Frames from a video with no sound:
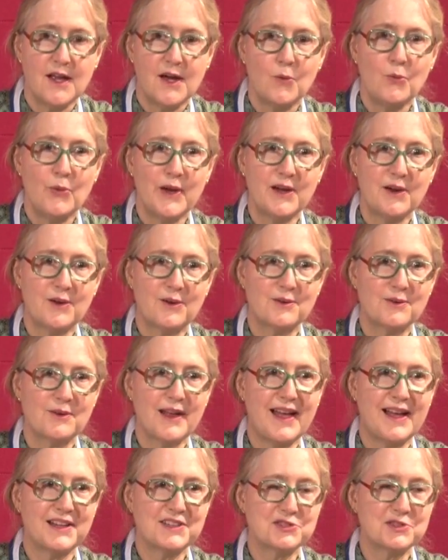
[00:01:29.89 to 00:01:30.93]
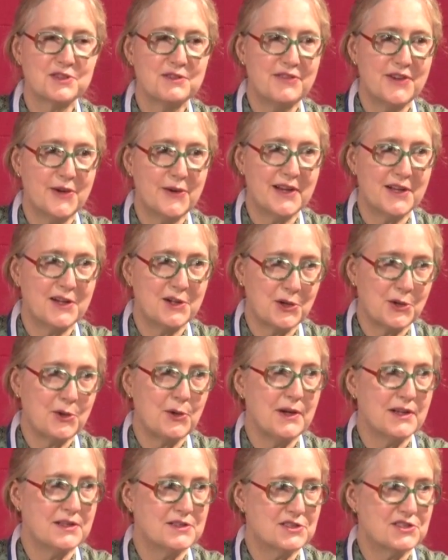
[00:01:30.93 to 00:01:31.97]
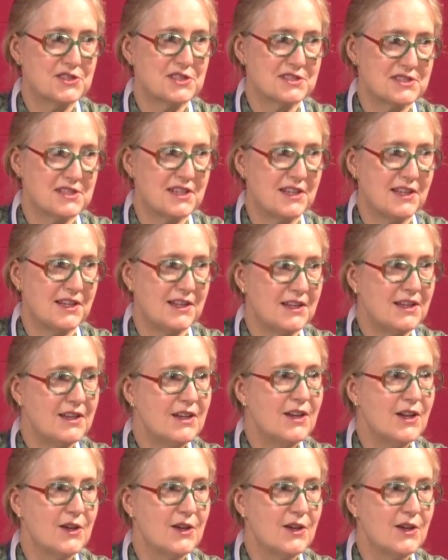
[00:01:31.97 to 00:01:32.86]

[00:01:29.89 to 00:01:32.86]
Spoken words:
We are actually very encouraged to see